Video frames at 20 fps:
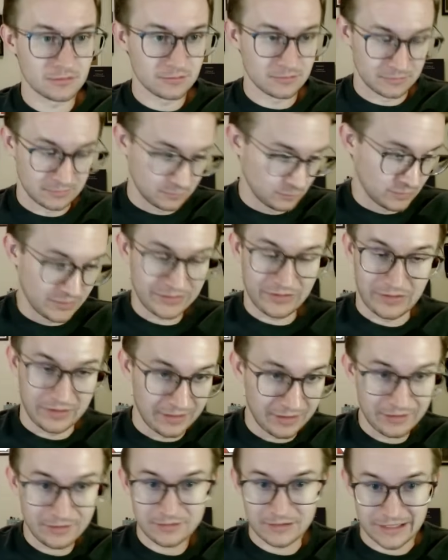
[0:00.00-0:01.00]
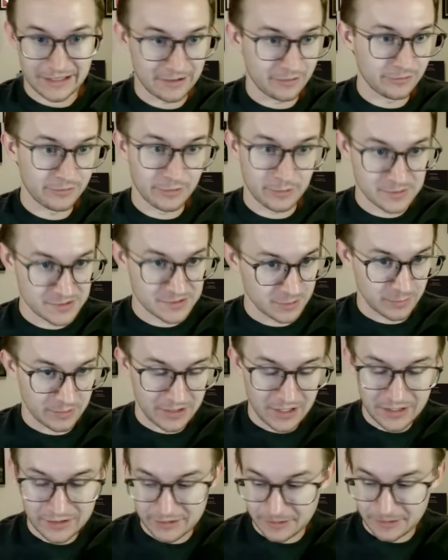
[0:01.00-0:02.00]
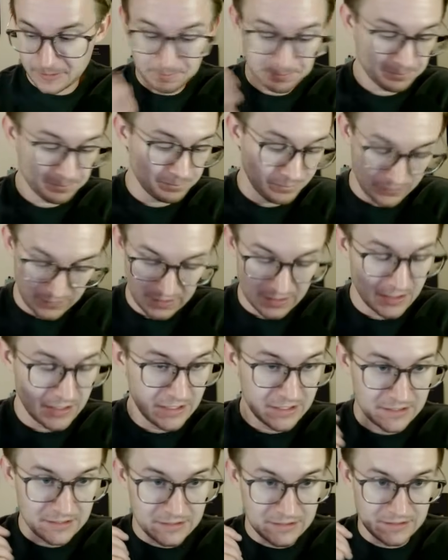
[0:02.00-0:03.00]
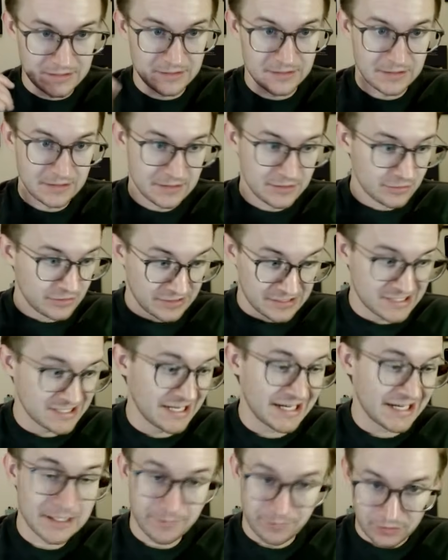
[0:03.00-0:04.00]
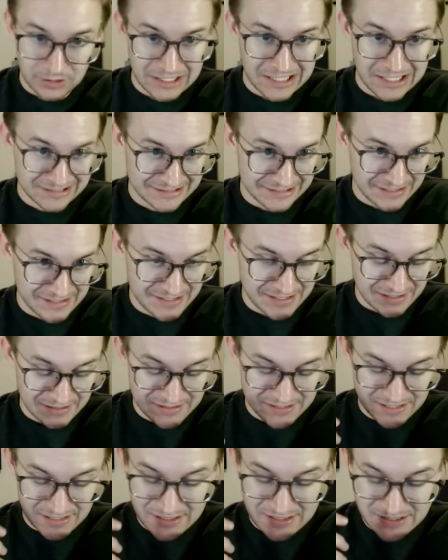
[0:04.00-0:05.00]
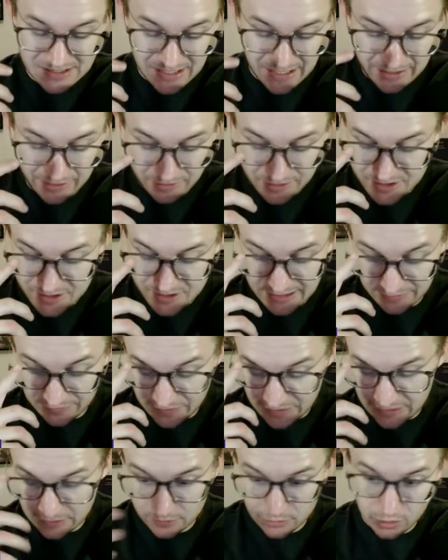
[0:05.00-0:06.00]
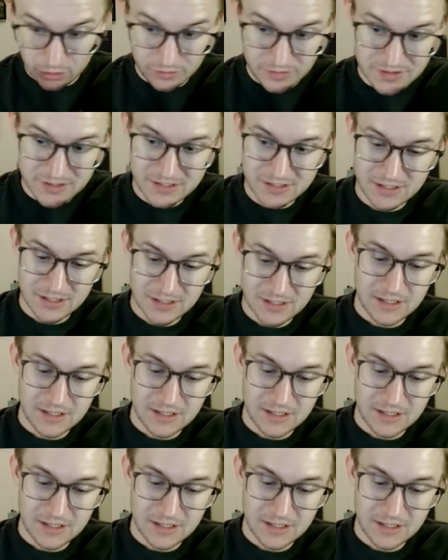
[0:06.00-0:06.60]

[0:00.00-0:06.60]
What the hell? I don't know what's going on here. You can sign up for Locked on Suns Insiders to get the alerts